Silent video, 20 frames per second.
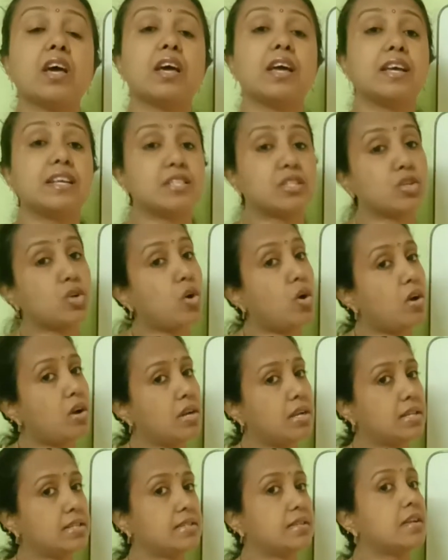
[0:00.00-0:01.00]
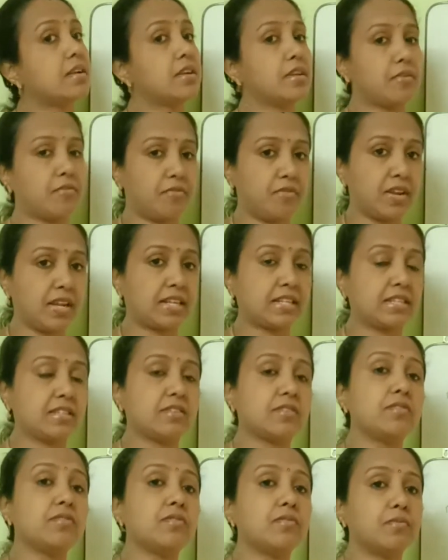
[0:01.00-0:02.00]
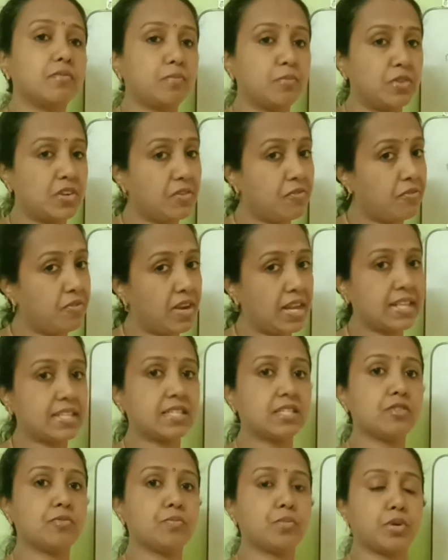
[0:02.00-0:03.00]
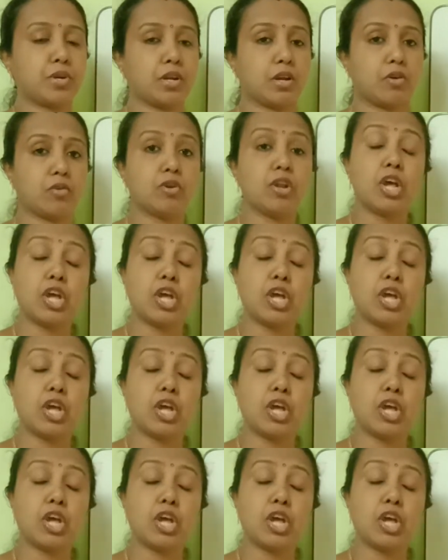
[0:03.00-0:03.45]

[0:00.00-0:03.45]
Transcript: is called as a reflective reflexive pronoun.